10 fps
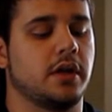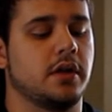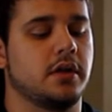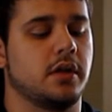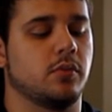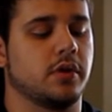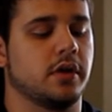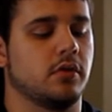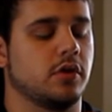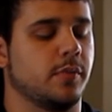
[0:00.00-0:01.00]
in it and will
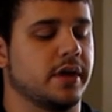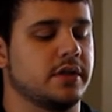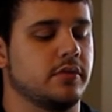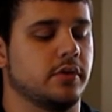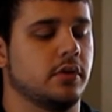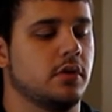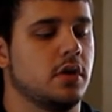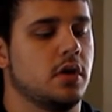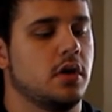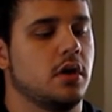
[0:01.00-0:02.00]
kill all your bacteria.
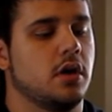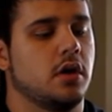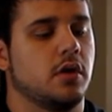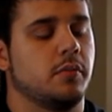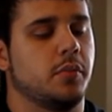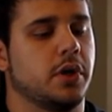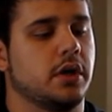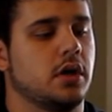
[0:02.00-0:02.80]
But,